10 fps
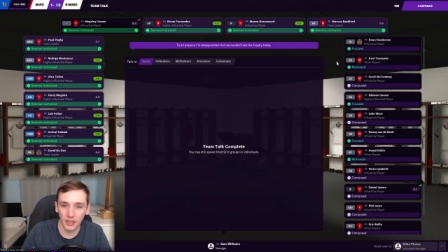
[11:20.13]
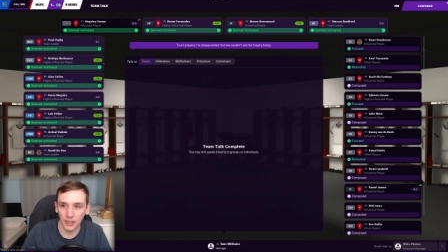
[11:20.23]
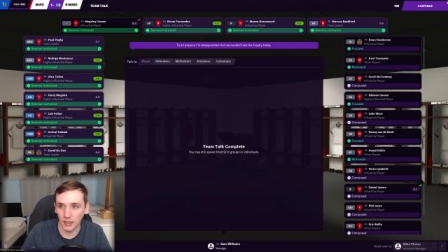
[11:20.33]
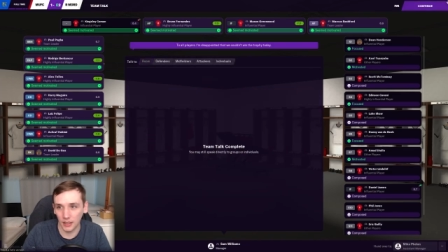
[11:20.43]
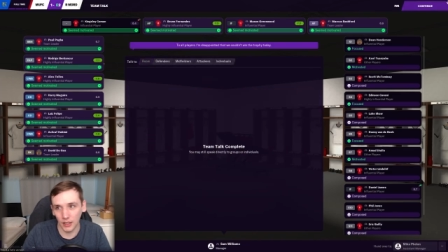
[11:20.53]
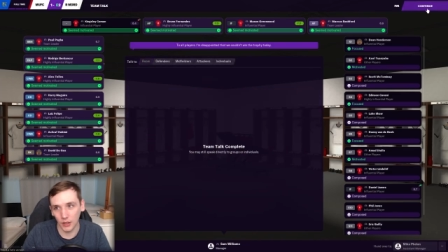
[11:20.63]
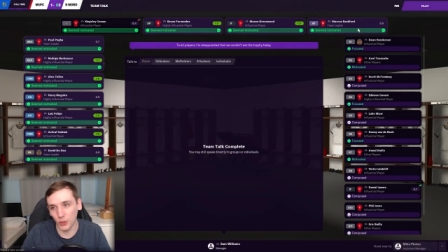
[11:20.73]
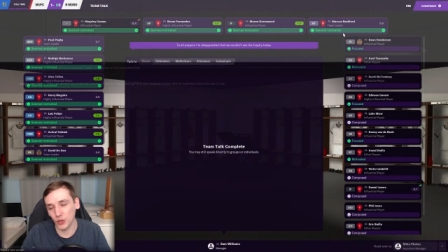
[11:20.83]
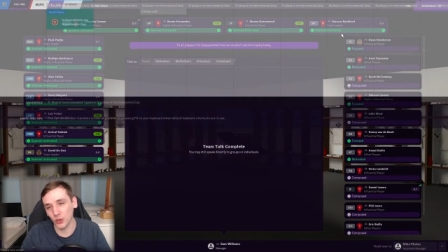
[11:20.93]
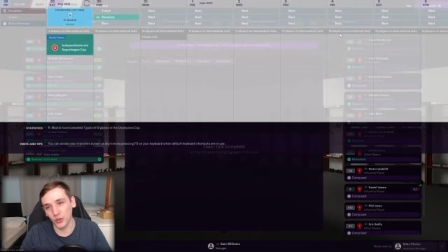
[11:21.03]
oh, we
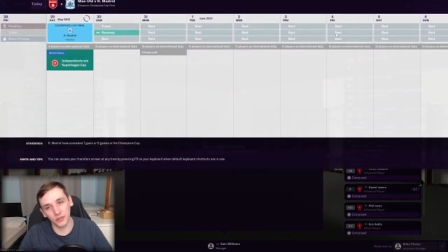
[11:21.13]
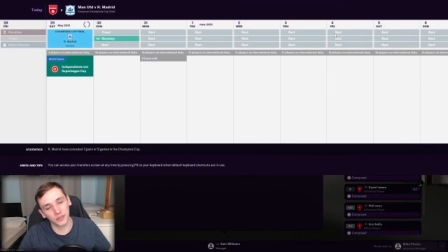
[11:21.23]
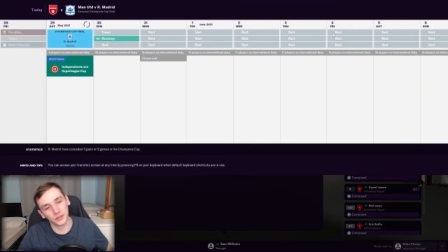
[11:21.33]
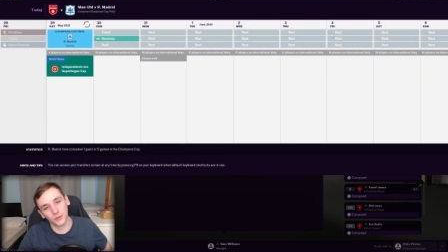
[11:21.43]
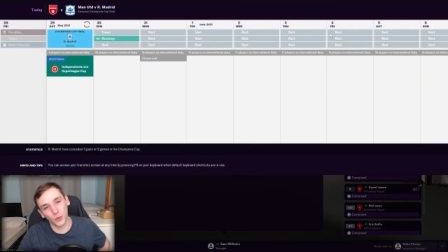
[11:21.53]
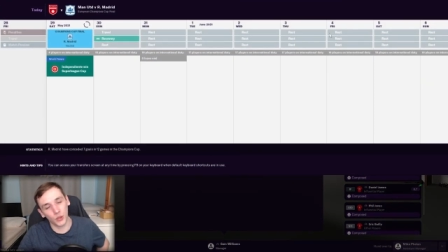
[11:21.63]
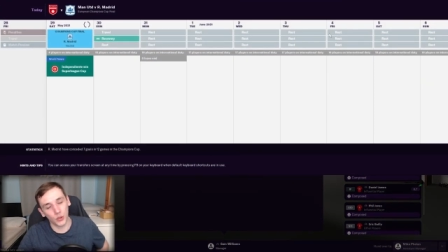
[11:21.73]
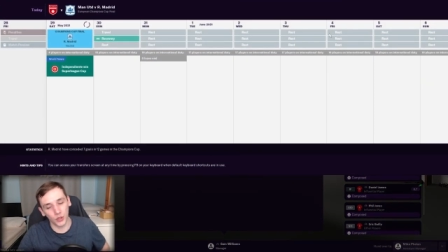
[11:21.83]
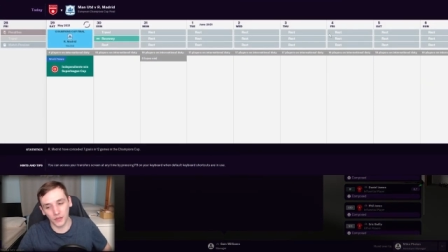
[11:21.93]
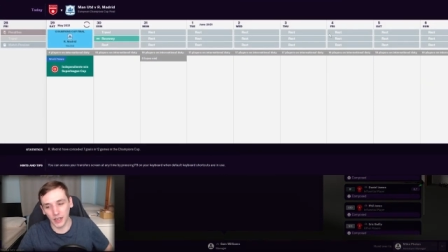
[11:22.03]
could have we could
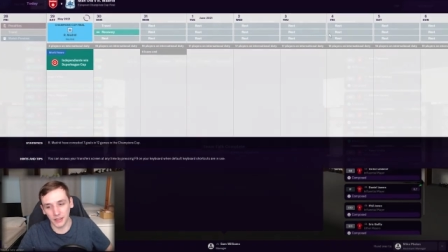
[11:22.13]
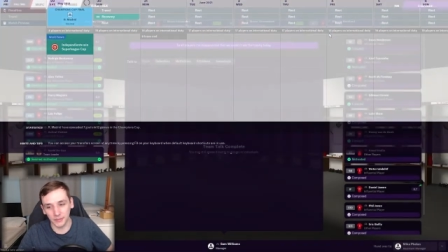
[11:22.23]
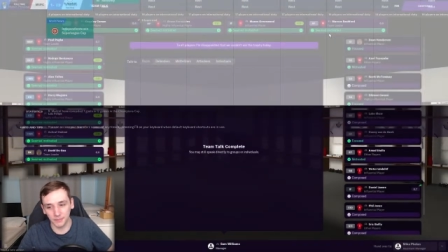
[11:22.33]
have had it.